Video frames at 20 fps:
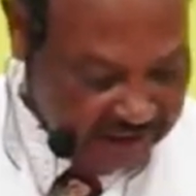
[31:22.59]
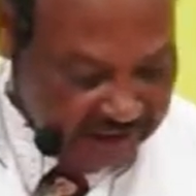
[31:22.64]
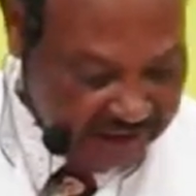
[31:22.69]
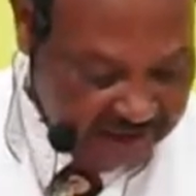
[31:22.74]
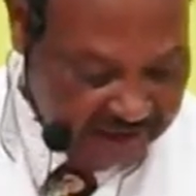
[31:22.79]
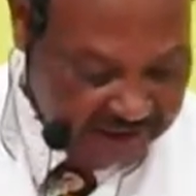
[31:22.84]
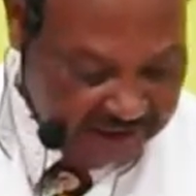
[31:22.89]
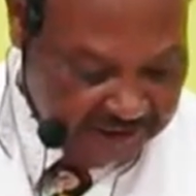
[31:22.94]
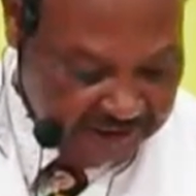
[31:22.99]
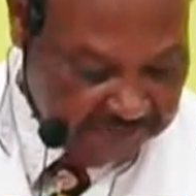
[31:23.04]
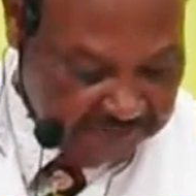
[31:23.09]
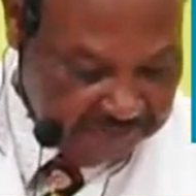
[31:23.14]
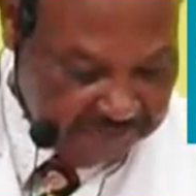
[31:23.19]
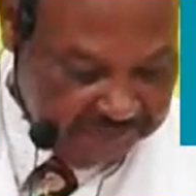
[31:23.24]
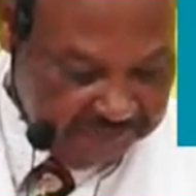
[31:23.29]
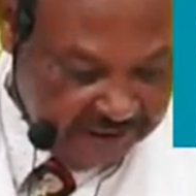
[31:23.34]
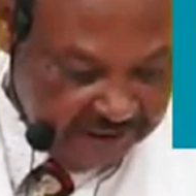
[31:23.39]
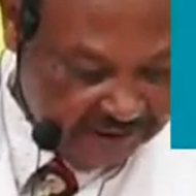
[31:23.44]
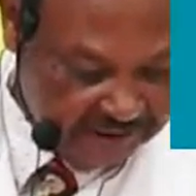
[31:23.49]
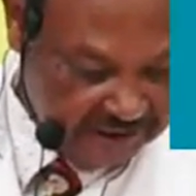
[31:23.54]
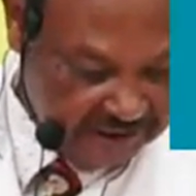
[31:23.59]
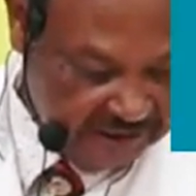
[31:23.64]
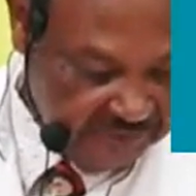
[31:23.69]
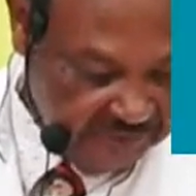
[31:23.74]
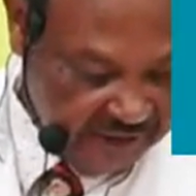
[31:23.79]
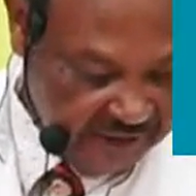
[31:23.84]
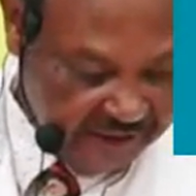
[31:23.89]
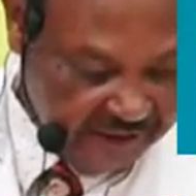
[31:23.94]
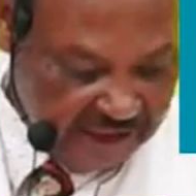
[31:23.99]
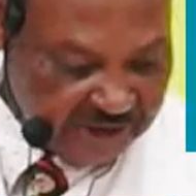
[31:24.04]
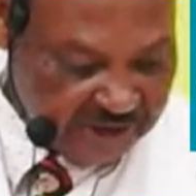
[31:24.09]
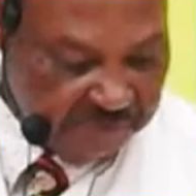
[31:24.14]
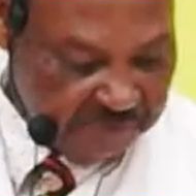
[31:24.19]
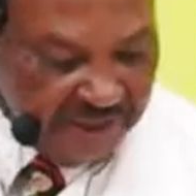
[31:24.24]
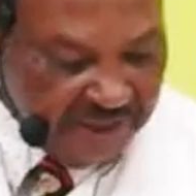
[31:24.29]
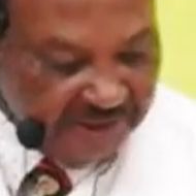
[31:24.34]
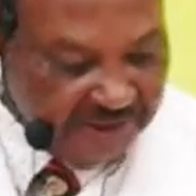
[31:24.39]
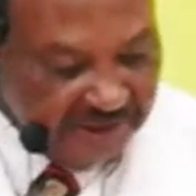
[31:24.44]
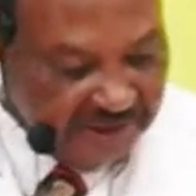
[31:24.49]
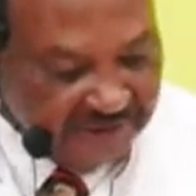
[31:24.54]
Uh, that is very
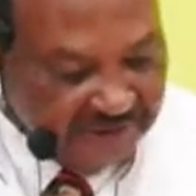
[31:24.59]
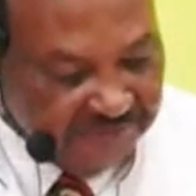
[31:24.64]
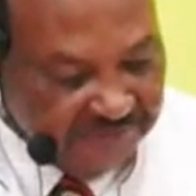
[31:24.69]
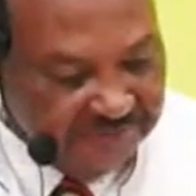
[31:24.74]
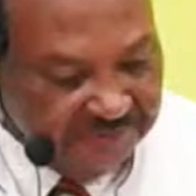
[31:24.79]
expensive,